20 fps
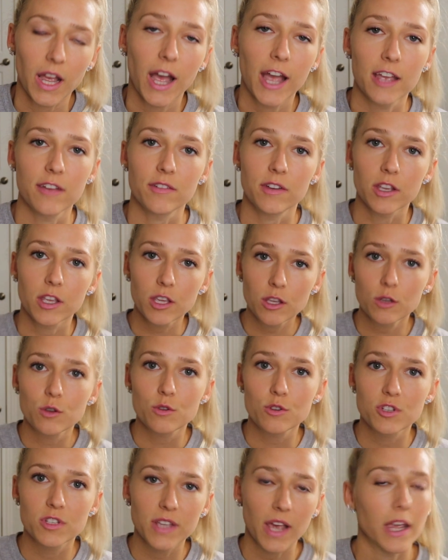I have a
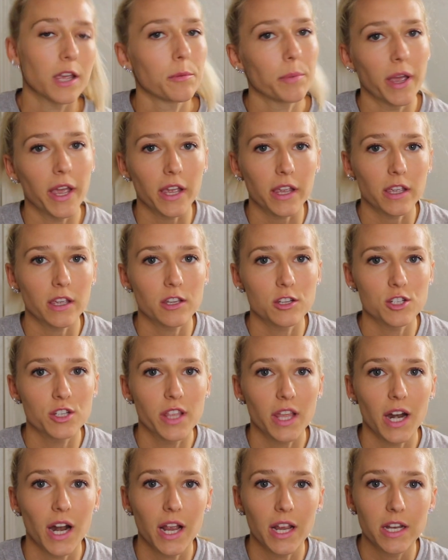huge ZYIA package
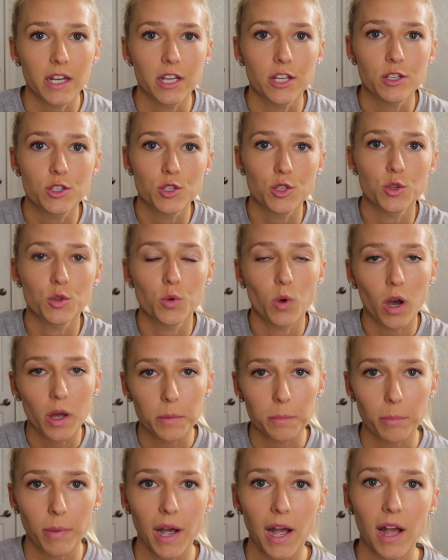that I need to
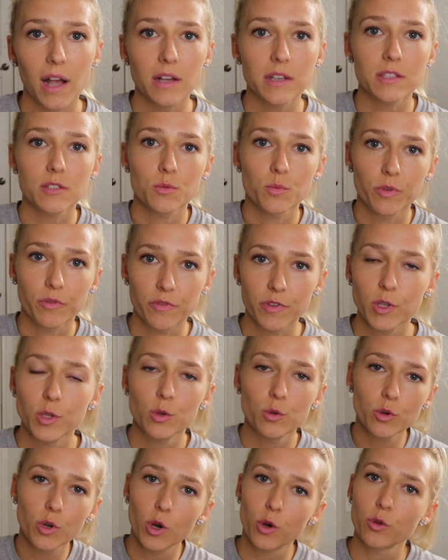unbox,
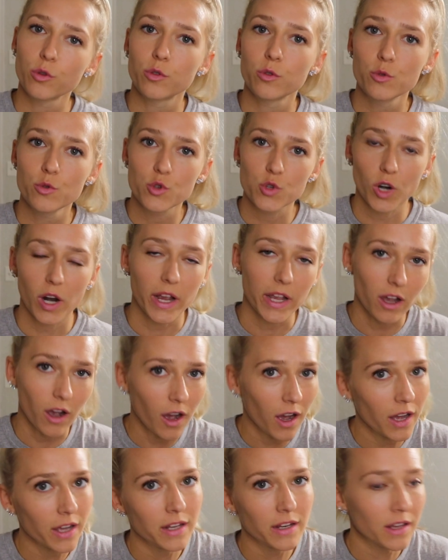review, go through, try
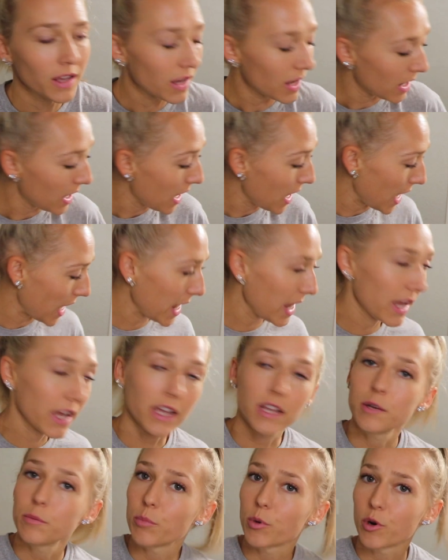on,
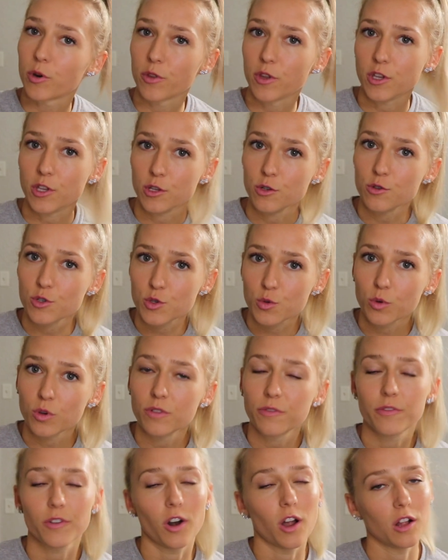and per the
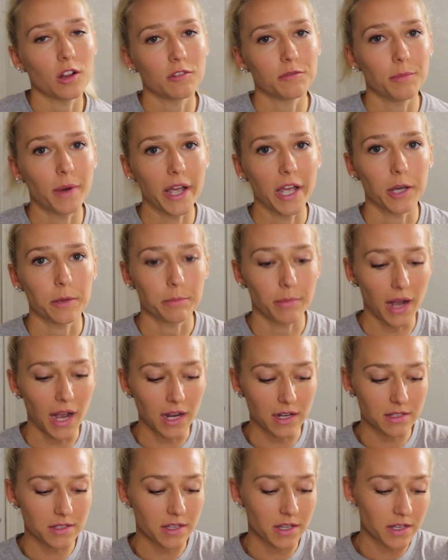usual for all of my
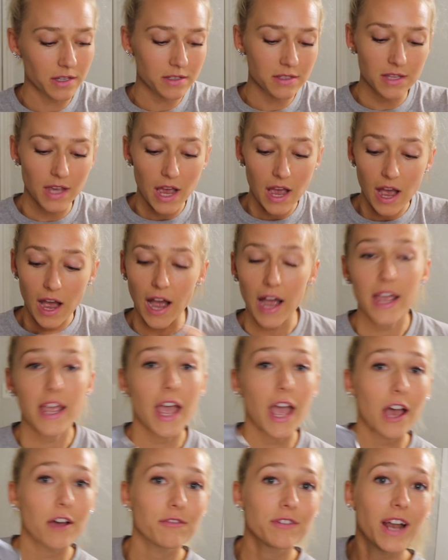unboxings, I
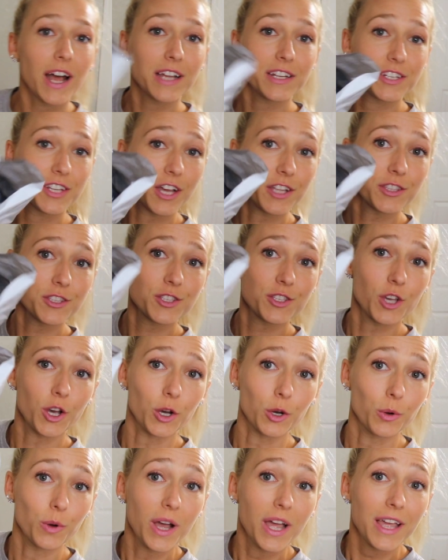have not done
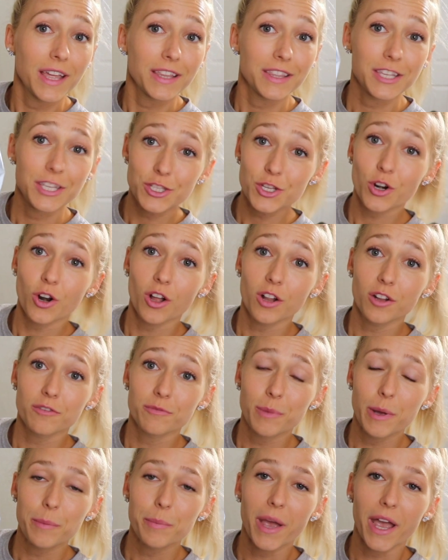so. These are all of
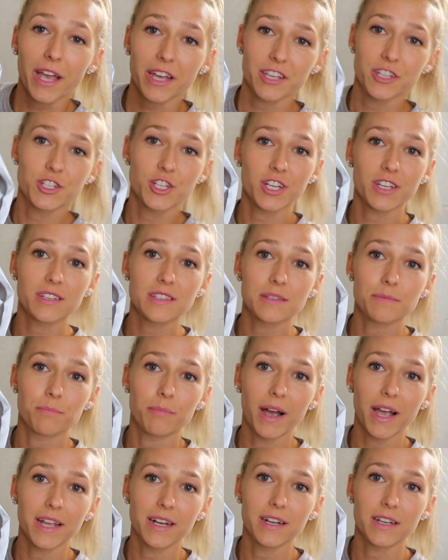my packages
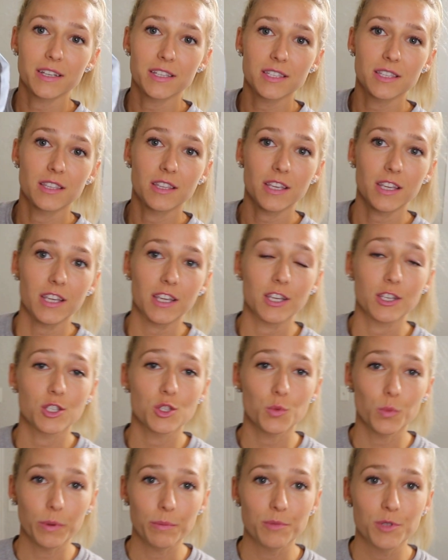minus the
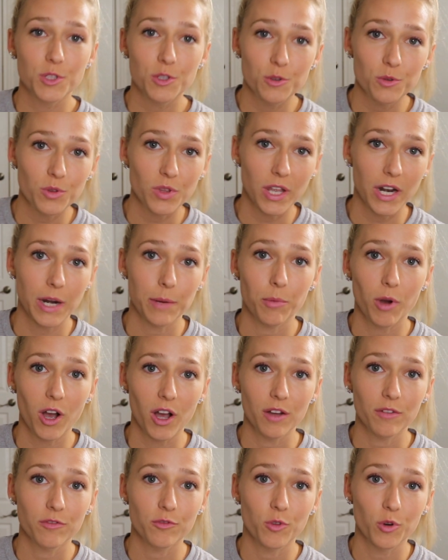swimsuit that I
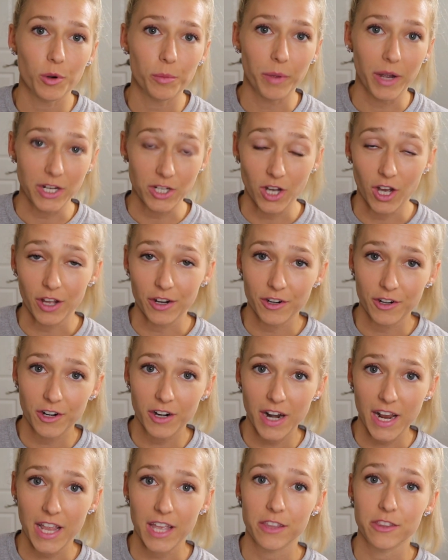bought for my
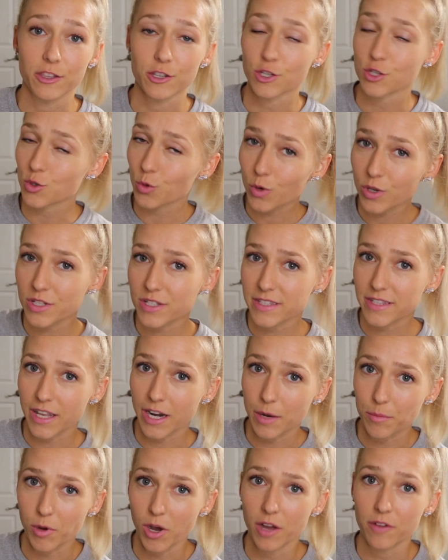daughter and the shorts that
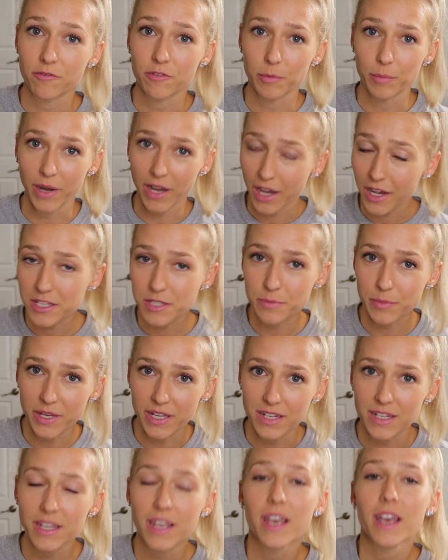I bought for my
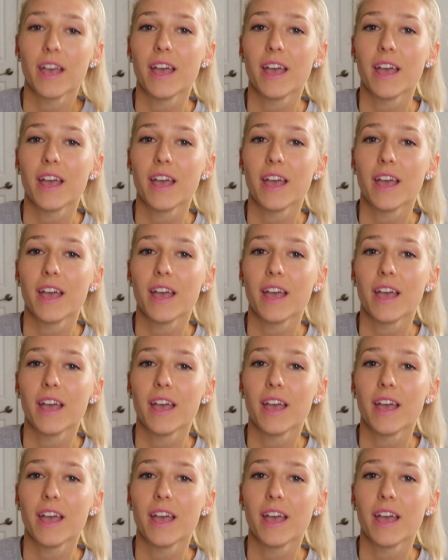husband.